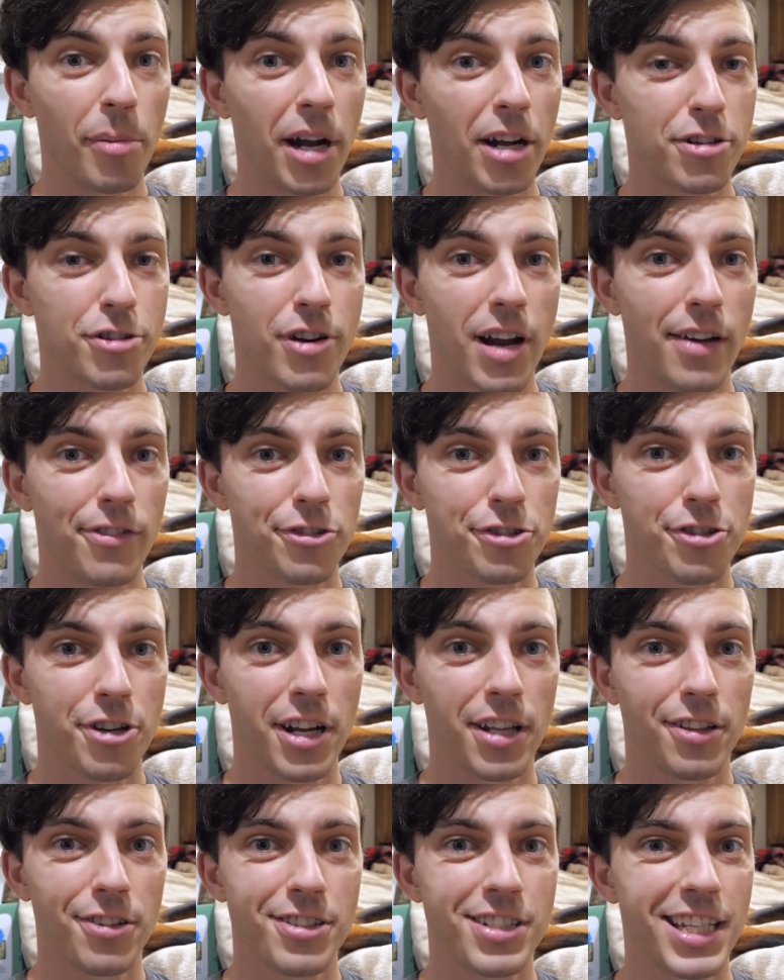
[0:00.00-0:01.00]
about travel
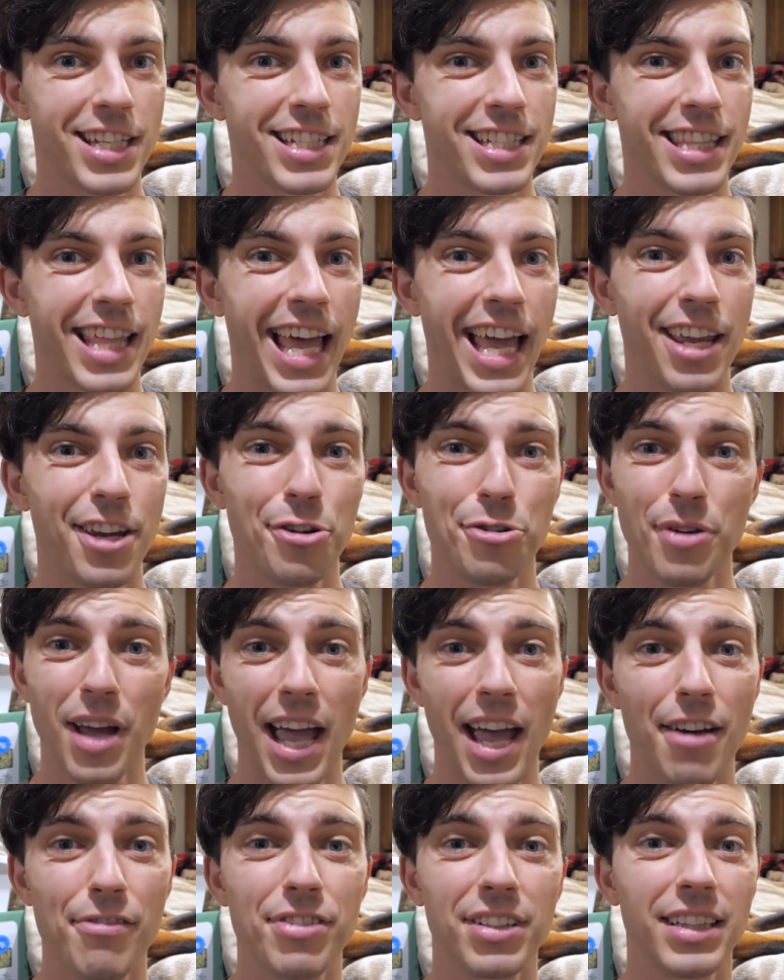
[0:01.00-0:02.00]
trailers is that you
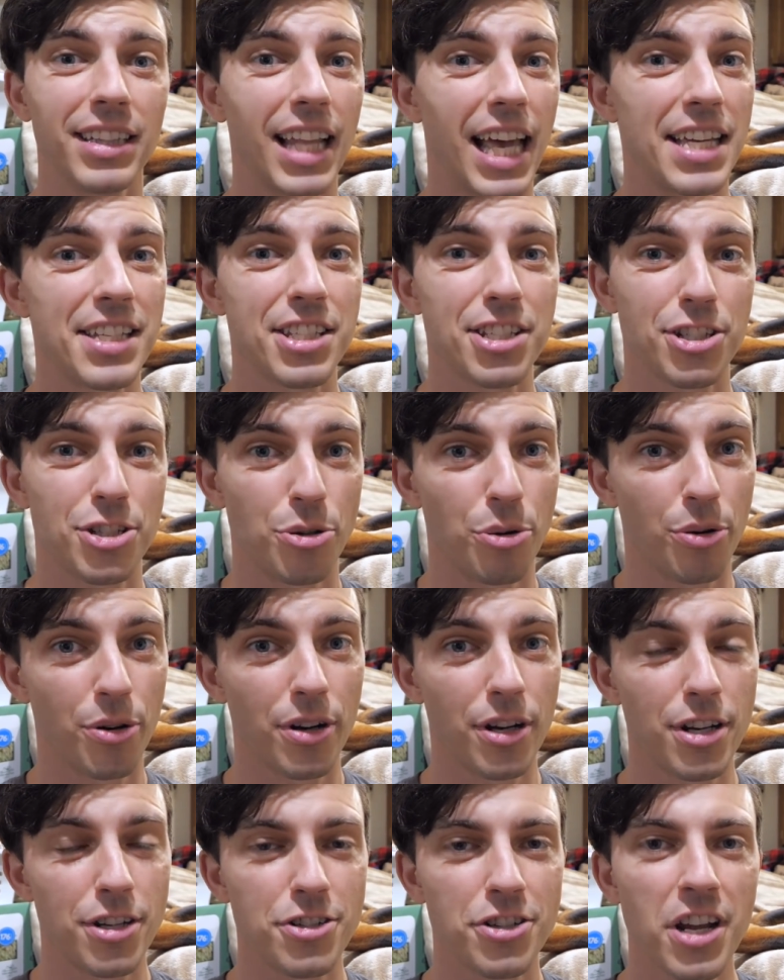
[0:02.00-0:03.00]
have less
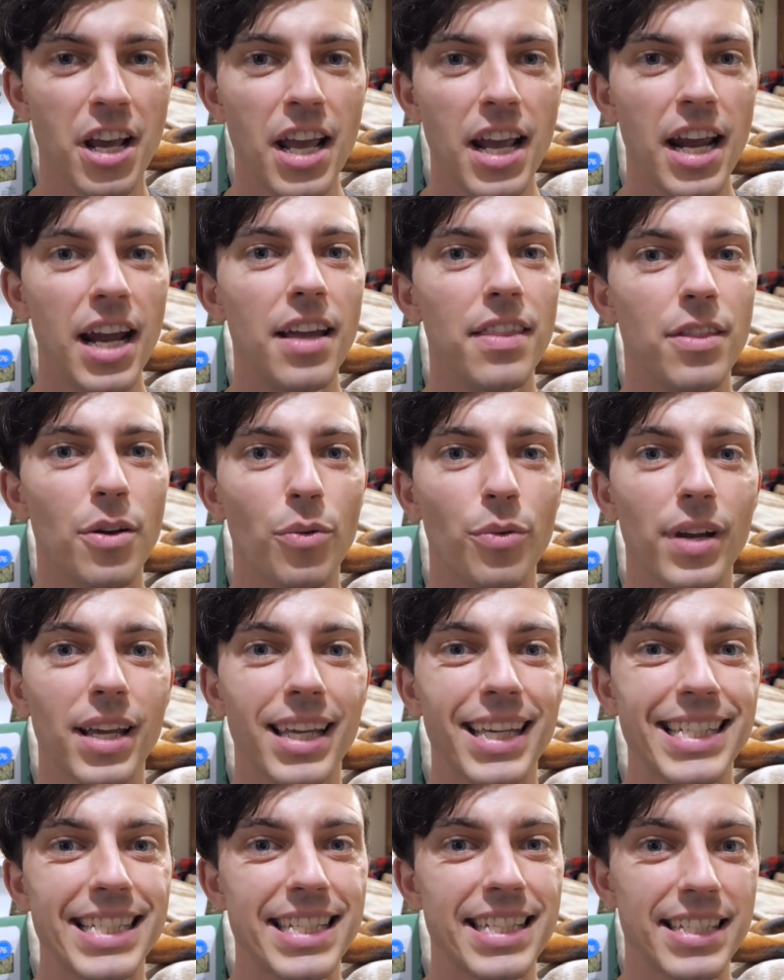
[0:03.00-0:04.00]
storage in the
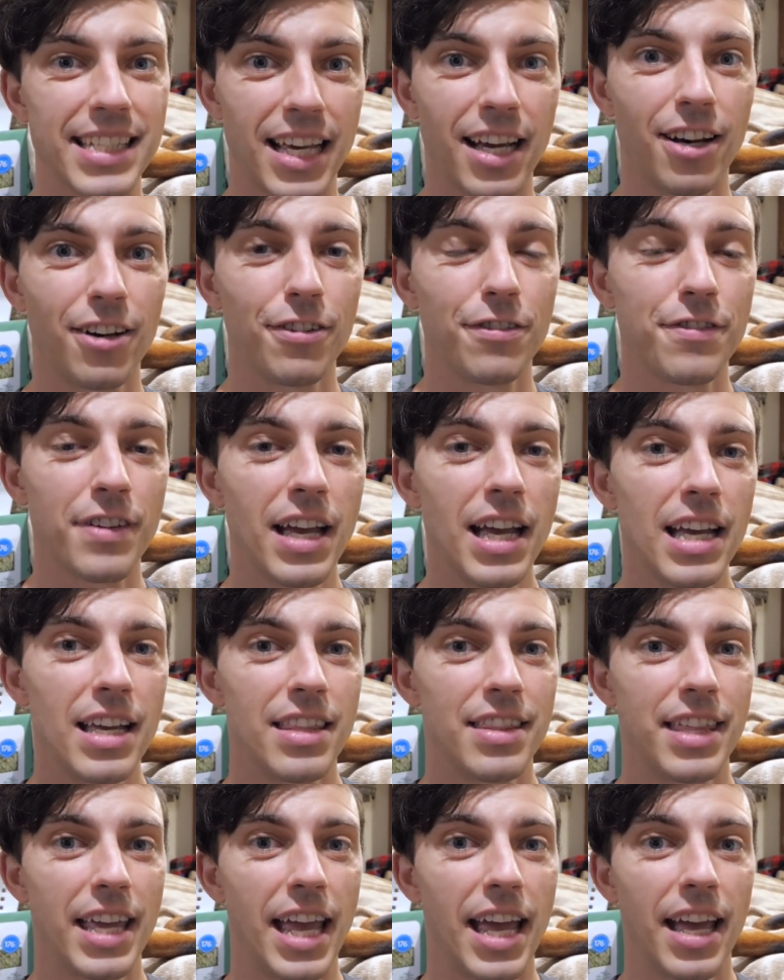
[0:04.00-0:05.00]
rig itself
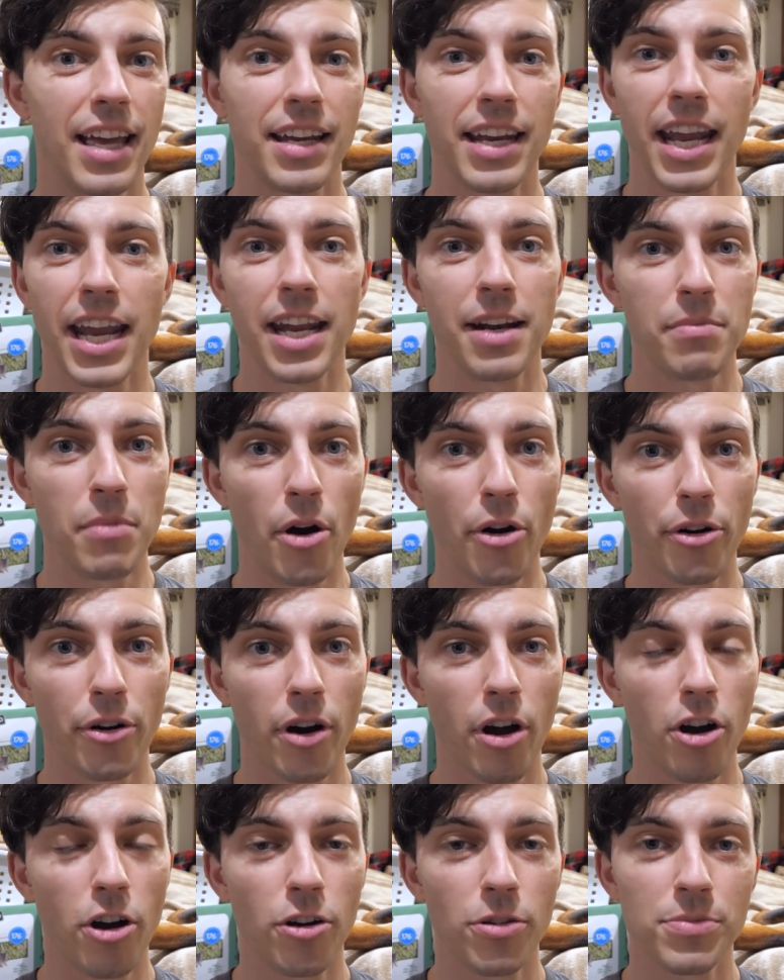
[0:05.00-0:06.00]
than in
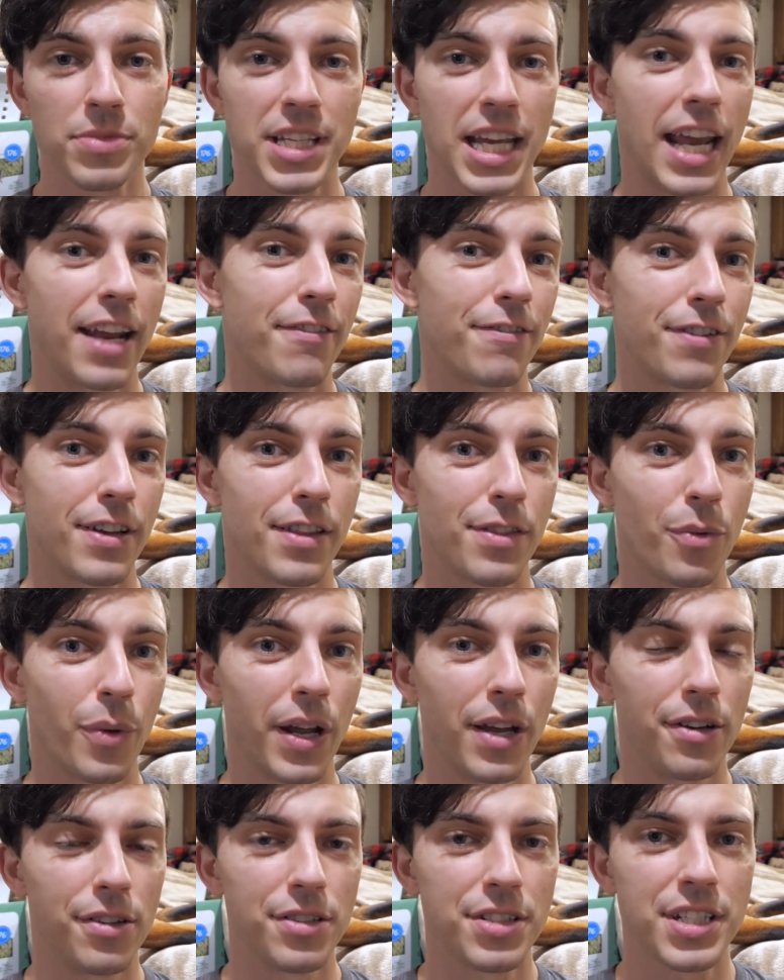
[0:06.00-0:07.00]
motorhomes and fifth
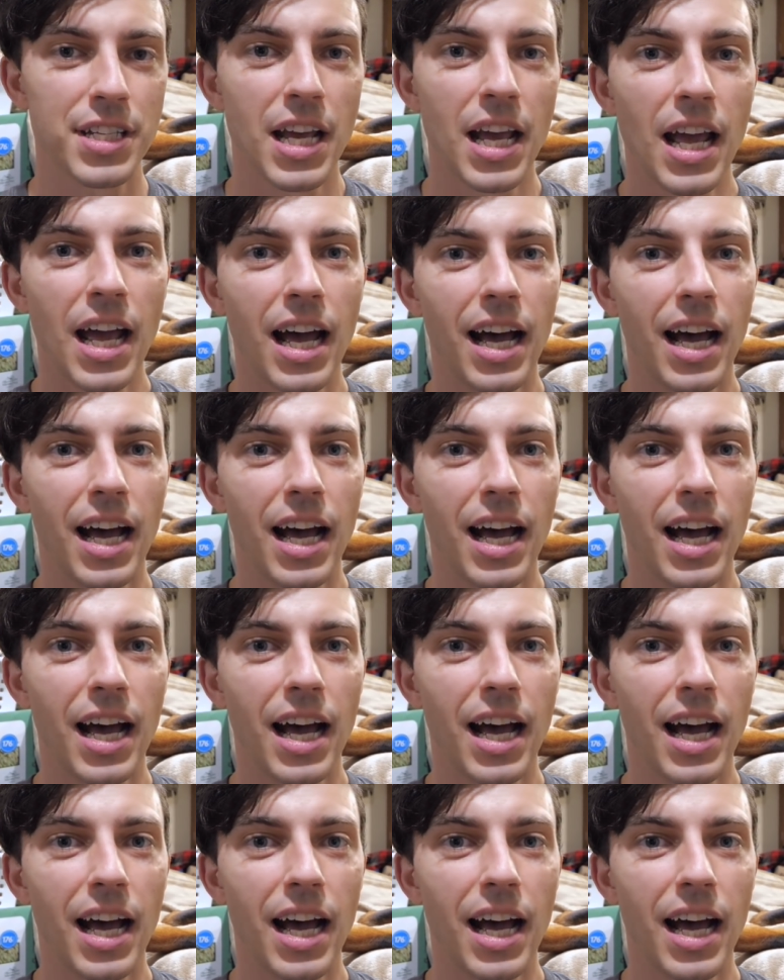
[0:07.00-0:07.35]
wheels.